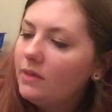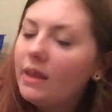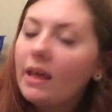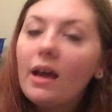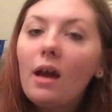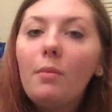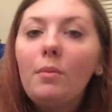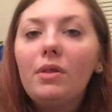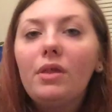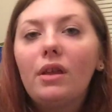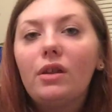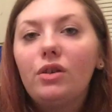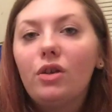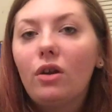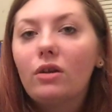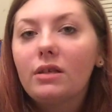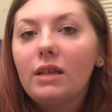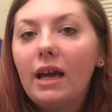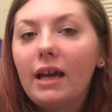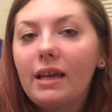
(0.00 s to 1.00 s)
They come with a
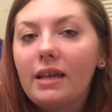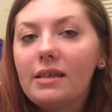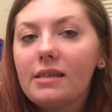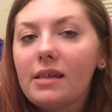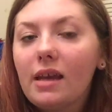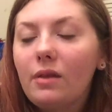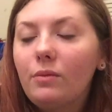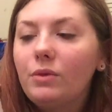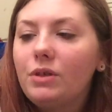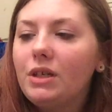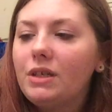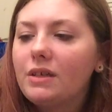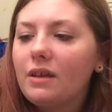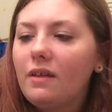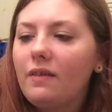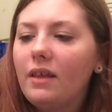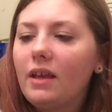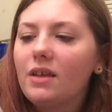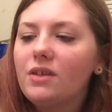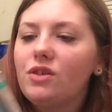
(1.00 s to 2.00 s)
dog tag inside, which he's
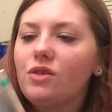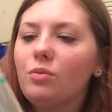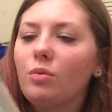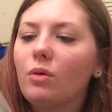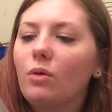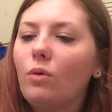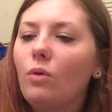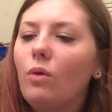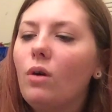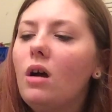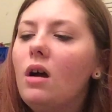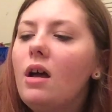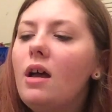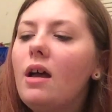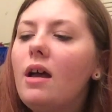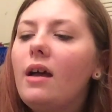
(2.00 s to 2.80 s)
gonna think is super cool.